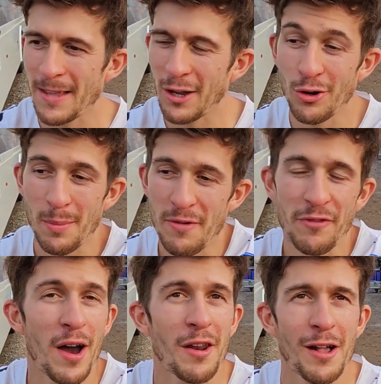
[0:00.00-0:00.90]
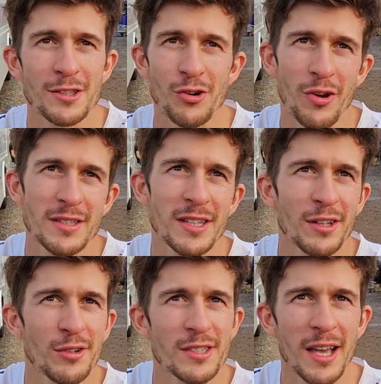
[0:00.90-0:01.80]
gonna be fun also
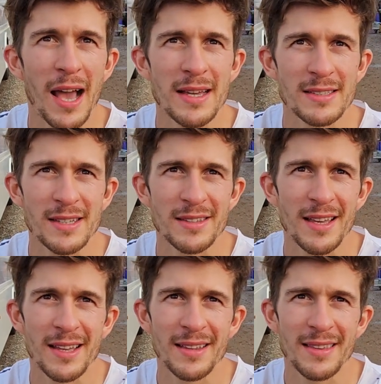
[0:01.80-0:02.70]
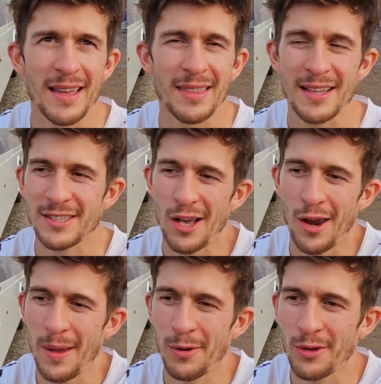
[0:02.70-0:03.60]
racing those guys, and that's
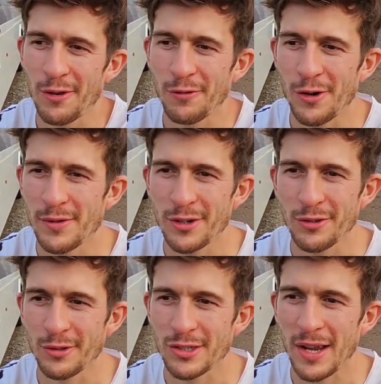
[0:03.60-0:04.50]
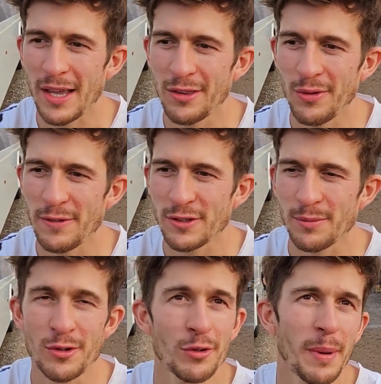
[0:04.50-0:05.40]
all I'm looking forward to. Try to have
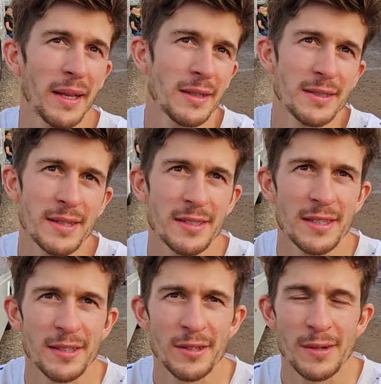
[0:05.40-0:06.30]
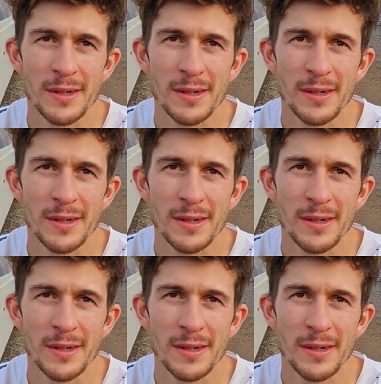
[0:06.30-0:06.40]
some cool battles. That's it. You know.